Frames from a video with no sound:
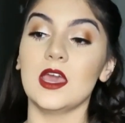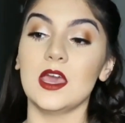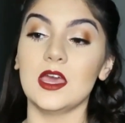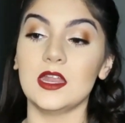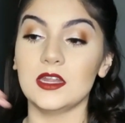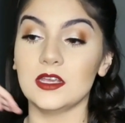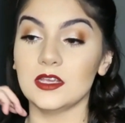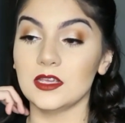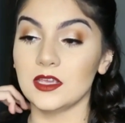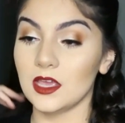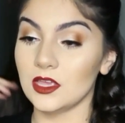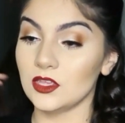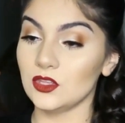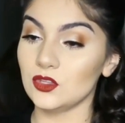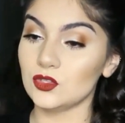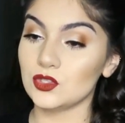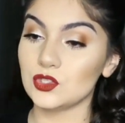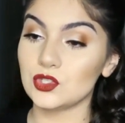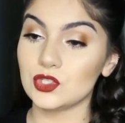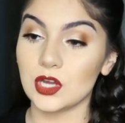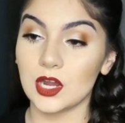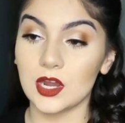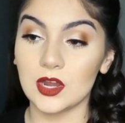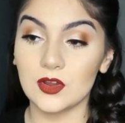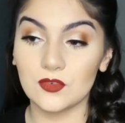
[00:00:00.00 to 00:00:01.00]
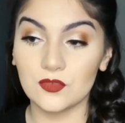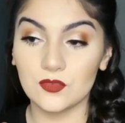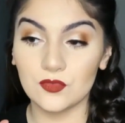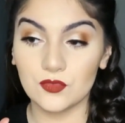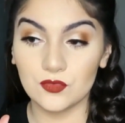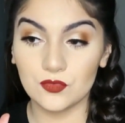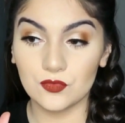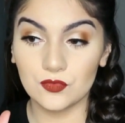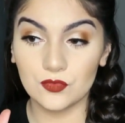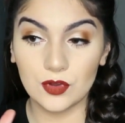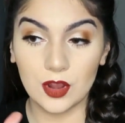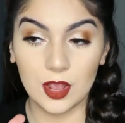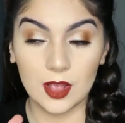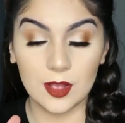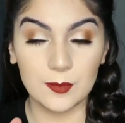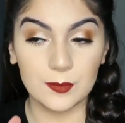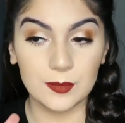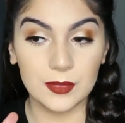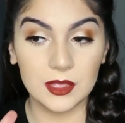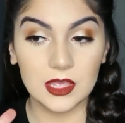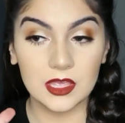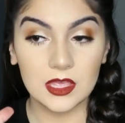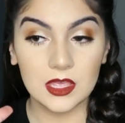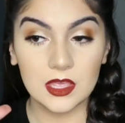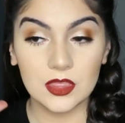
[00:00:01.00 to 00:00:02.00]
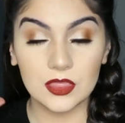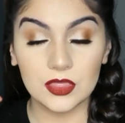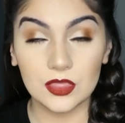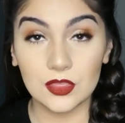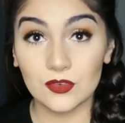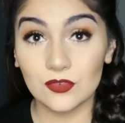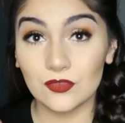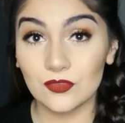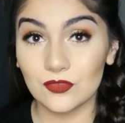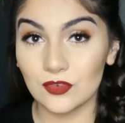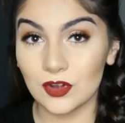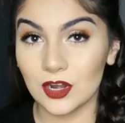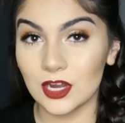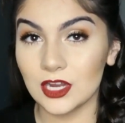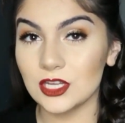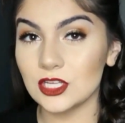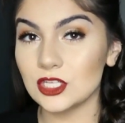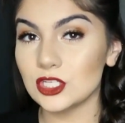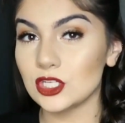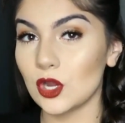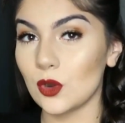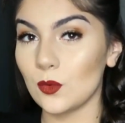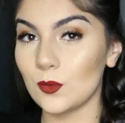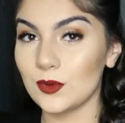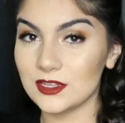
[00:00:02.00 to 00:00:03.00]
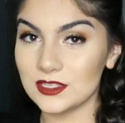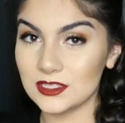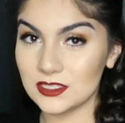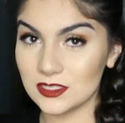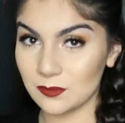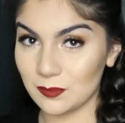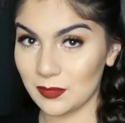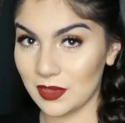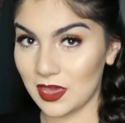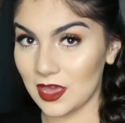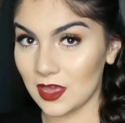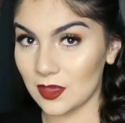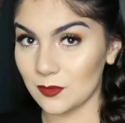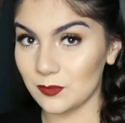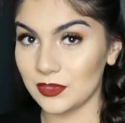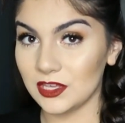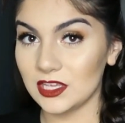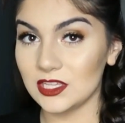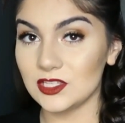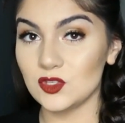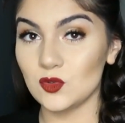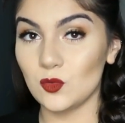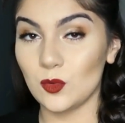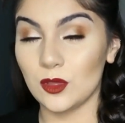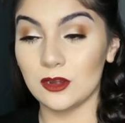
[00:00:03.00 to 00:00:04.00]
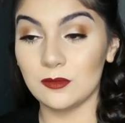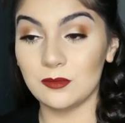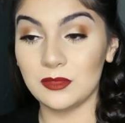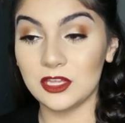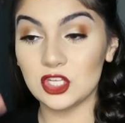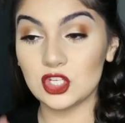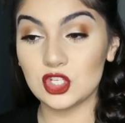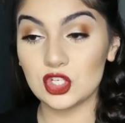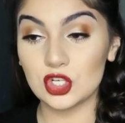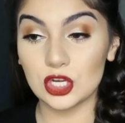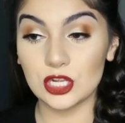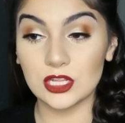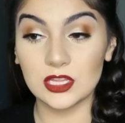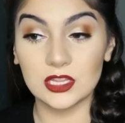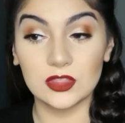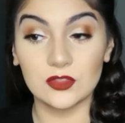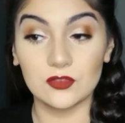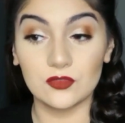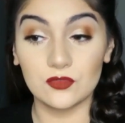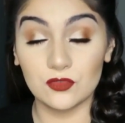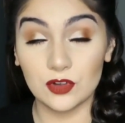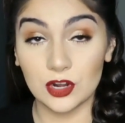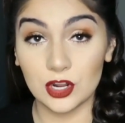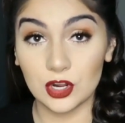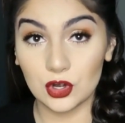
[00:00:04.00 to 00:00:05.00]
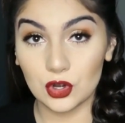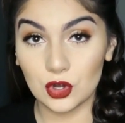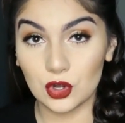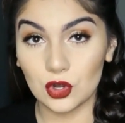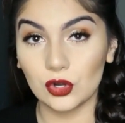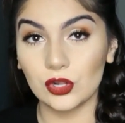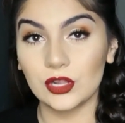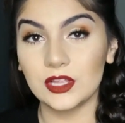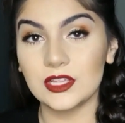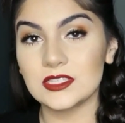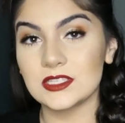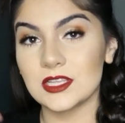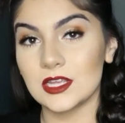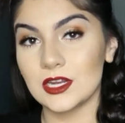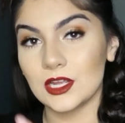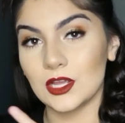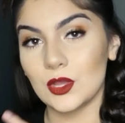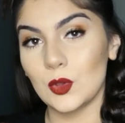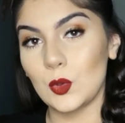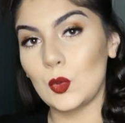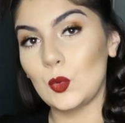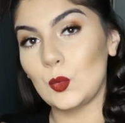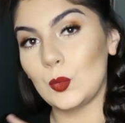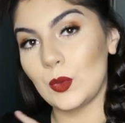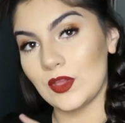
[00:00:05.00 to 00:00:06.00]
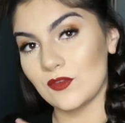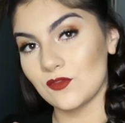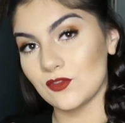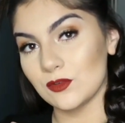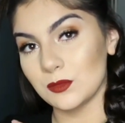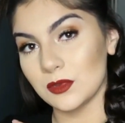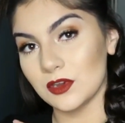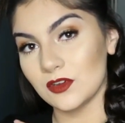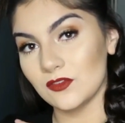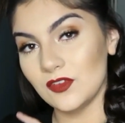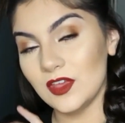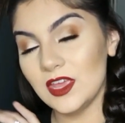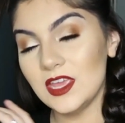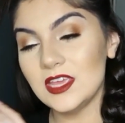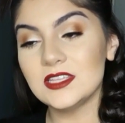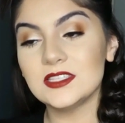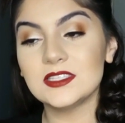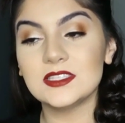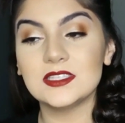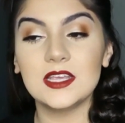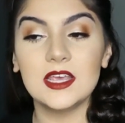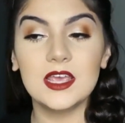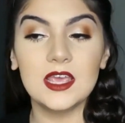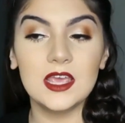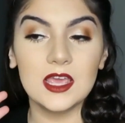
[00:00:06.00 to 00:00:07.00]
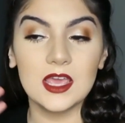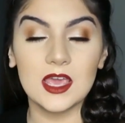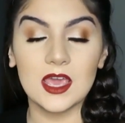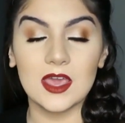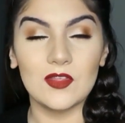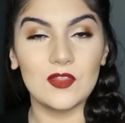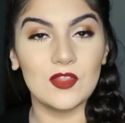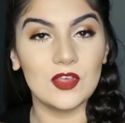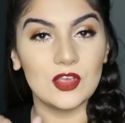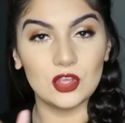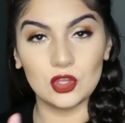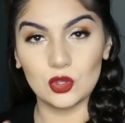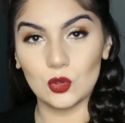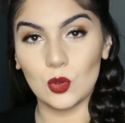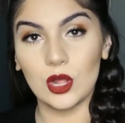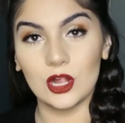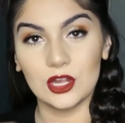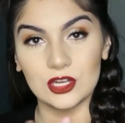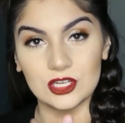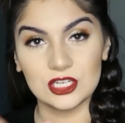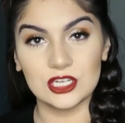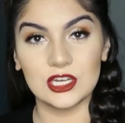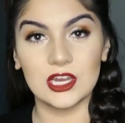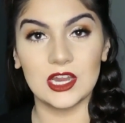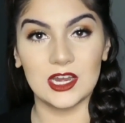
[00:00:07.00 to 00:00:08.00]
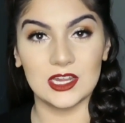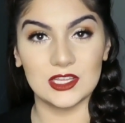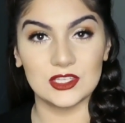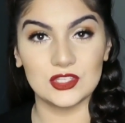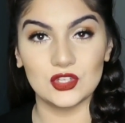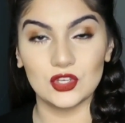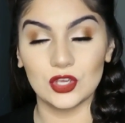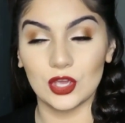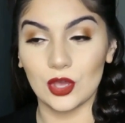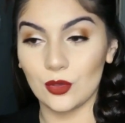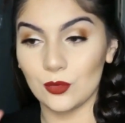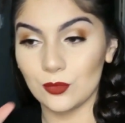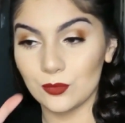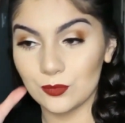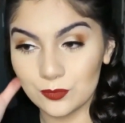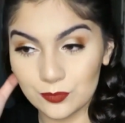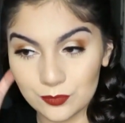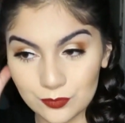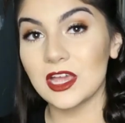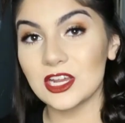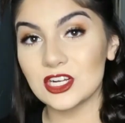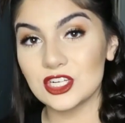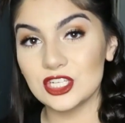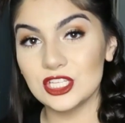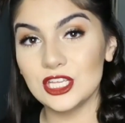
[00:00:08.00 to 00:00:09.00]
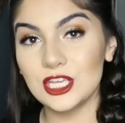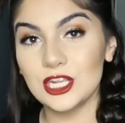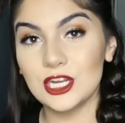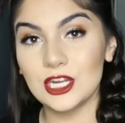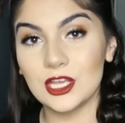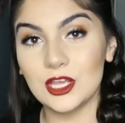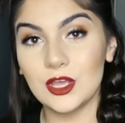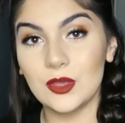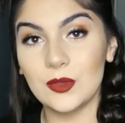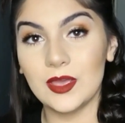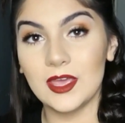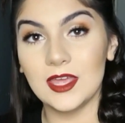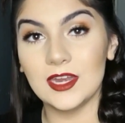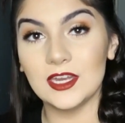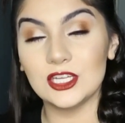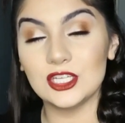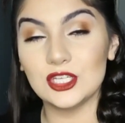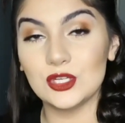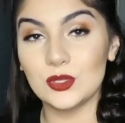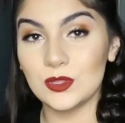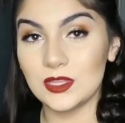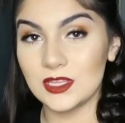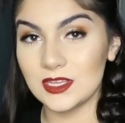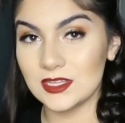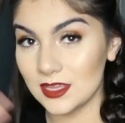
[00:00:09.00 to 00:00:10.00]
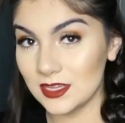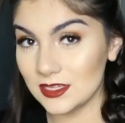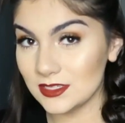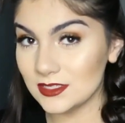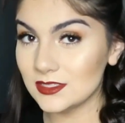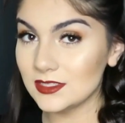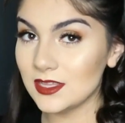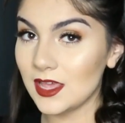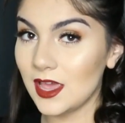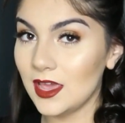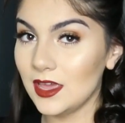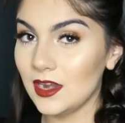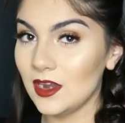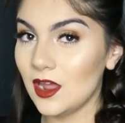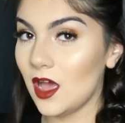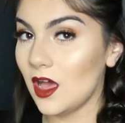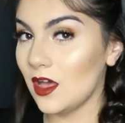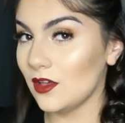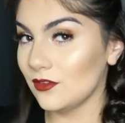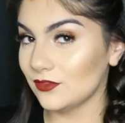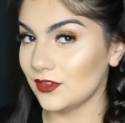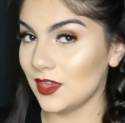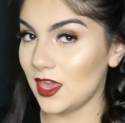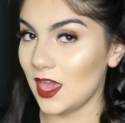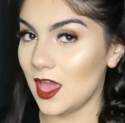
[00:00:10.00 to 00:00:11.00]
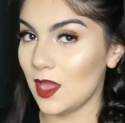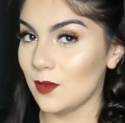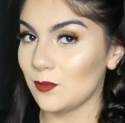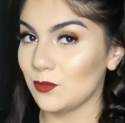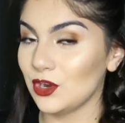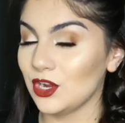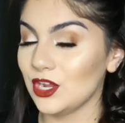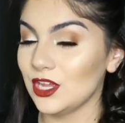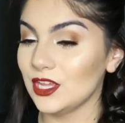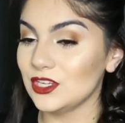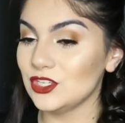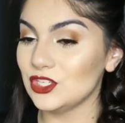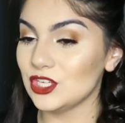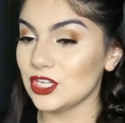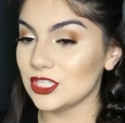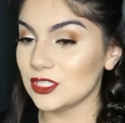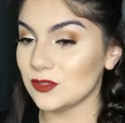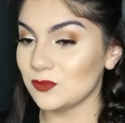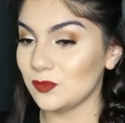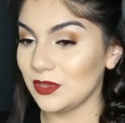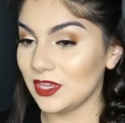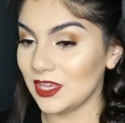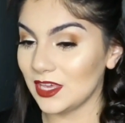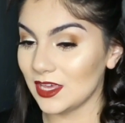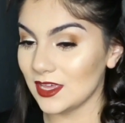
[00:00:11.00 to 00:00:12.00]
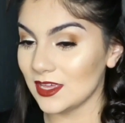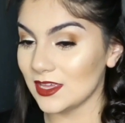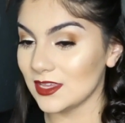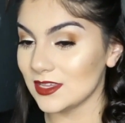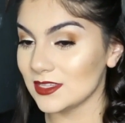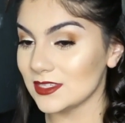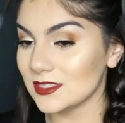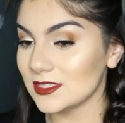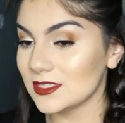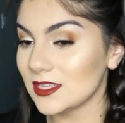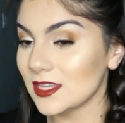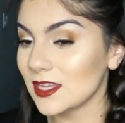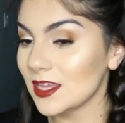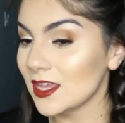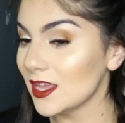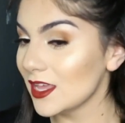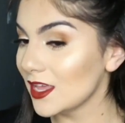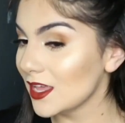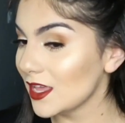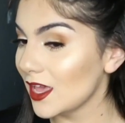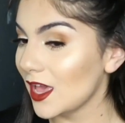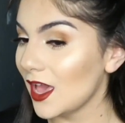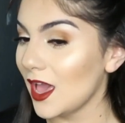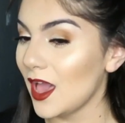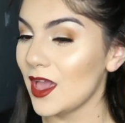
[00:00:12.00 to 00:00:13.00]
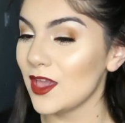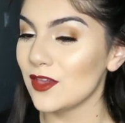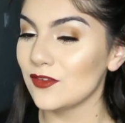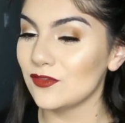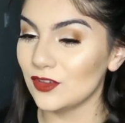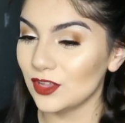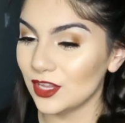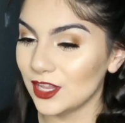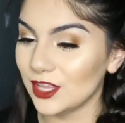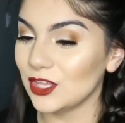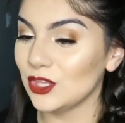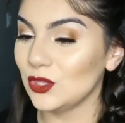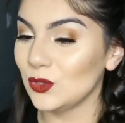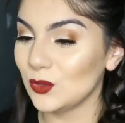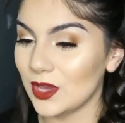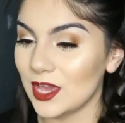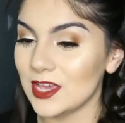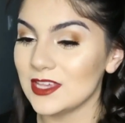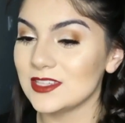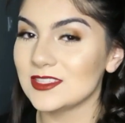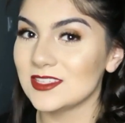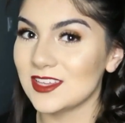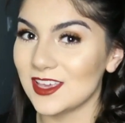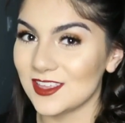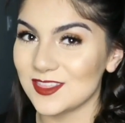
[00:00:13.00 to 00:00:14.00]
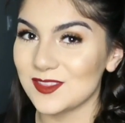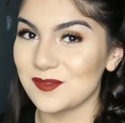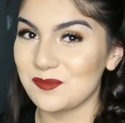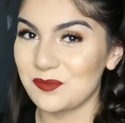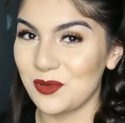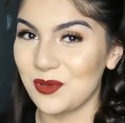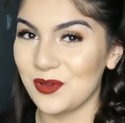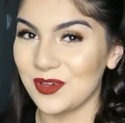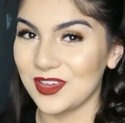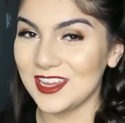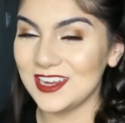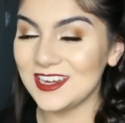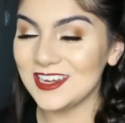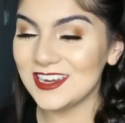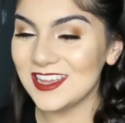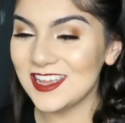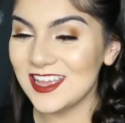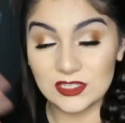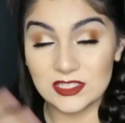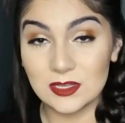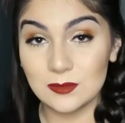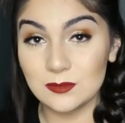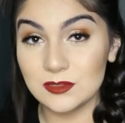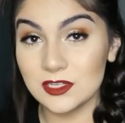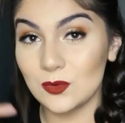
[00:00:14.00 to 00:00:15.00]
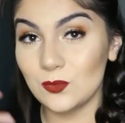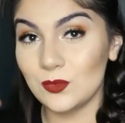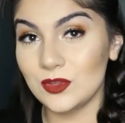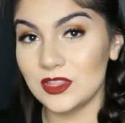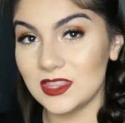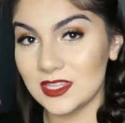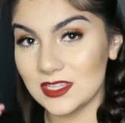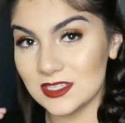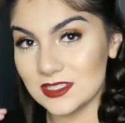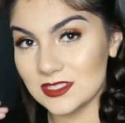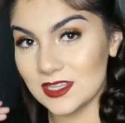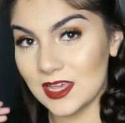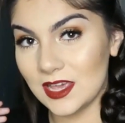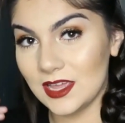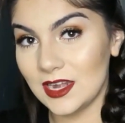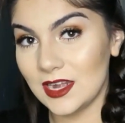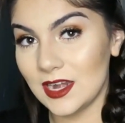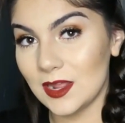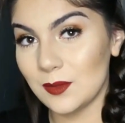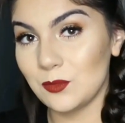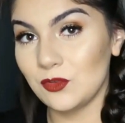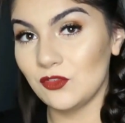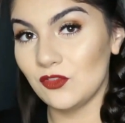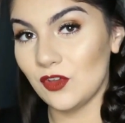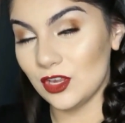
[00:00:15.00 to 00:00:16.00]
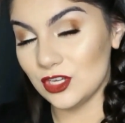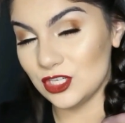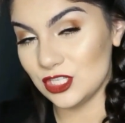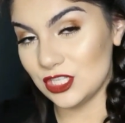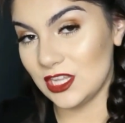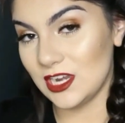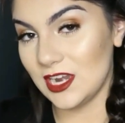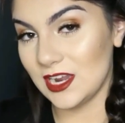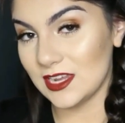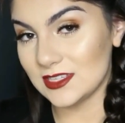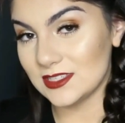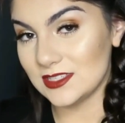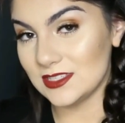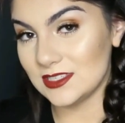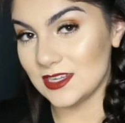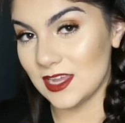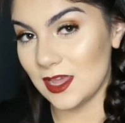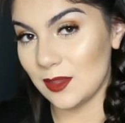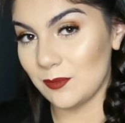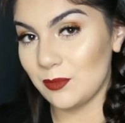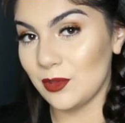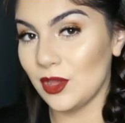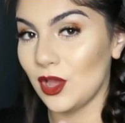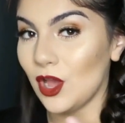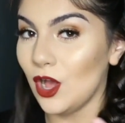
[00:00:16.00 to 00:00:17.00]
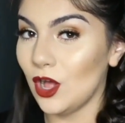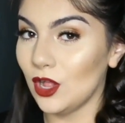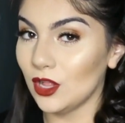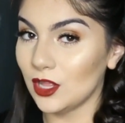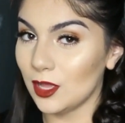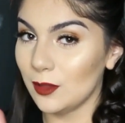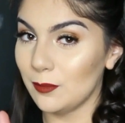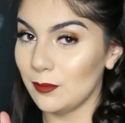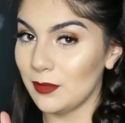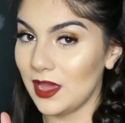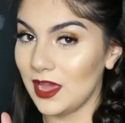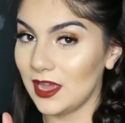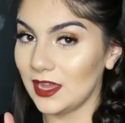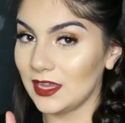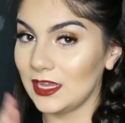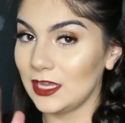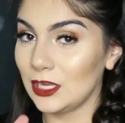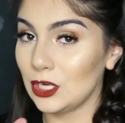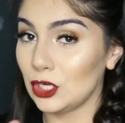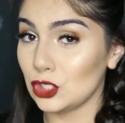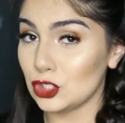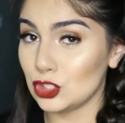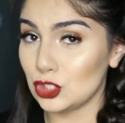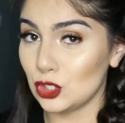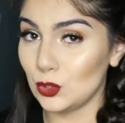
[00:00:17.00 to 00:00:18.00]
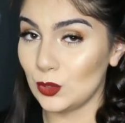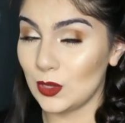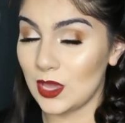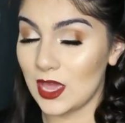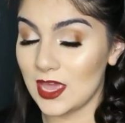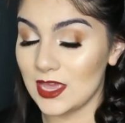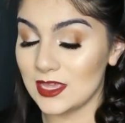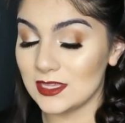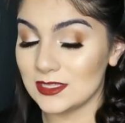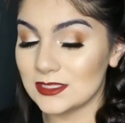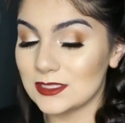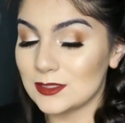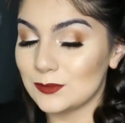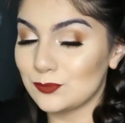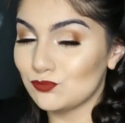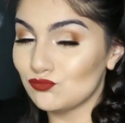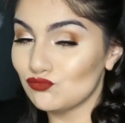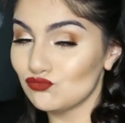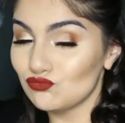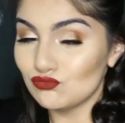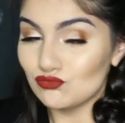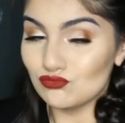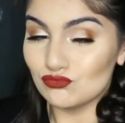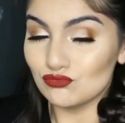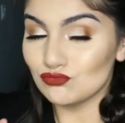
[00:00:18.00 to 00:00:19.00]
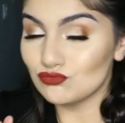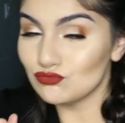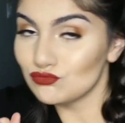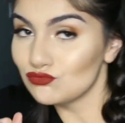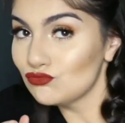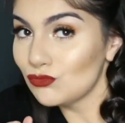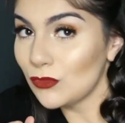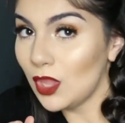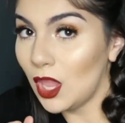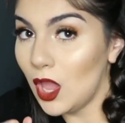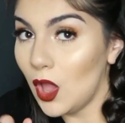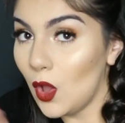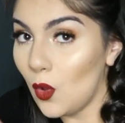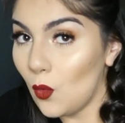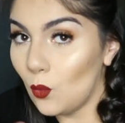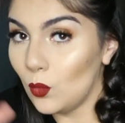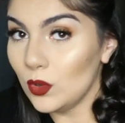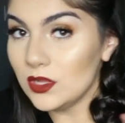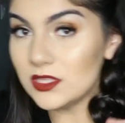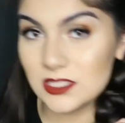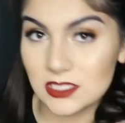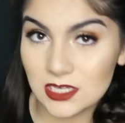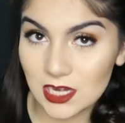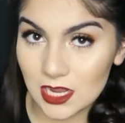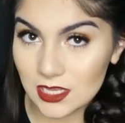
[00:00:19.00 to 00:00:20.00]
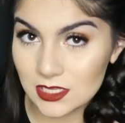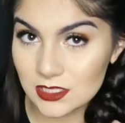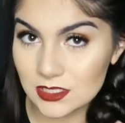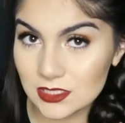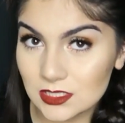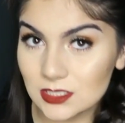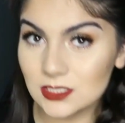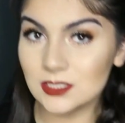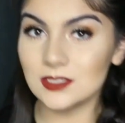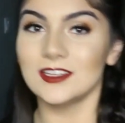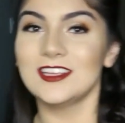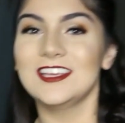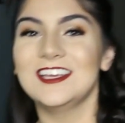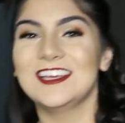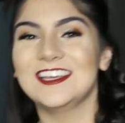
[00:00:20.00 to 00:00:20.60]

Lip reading: And again, you start from the front towards the back, because you want to make sure that the front curl is going to go away from your face, and then you alternate as you go. I'm actually going to go ahead and do this side off camera just because I feel like you guys get the point. Once I'm done with this side and I move on to the next step, I'll come back and I'll show you guys what's next.